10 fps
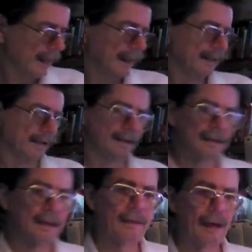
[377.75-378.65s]
and
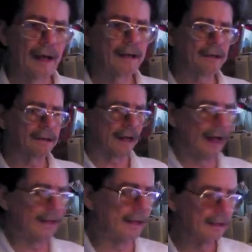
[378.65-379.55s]
if I can
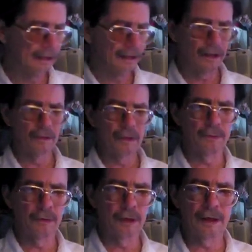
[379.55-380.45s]
decide
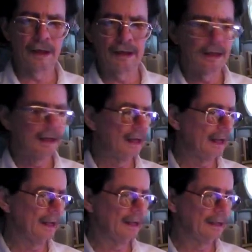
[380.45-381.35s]
which one
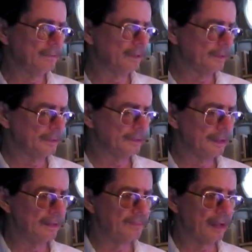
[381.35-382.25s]
I want
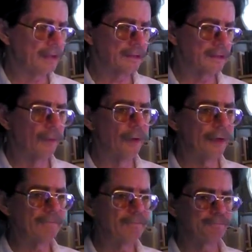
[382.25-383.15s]
to fix this
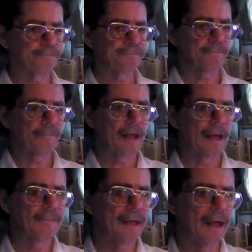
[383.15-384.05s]
morning,
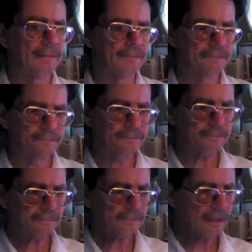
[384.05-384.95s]
I've got
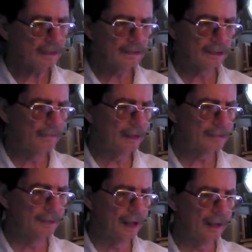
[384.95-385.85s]
so
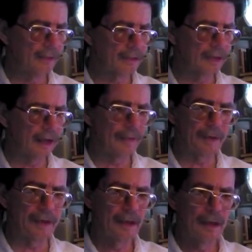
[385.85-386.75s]
much marvelous
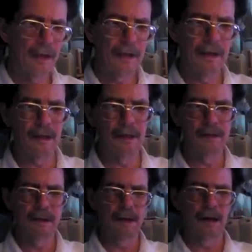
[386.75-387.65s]
coffee,
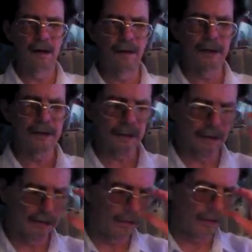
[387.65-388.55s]
all of this
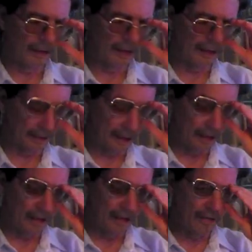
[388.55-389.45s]
organic
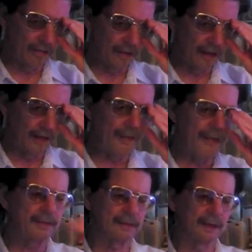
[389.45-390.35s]
gold coffee
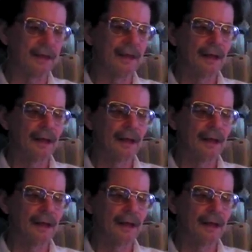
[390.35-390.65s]
that's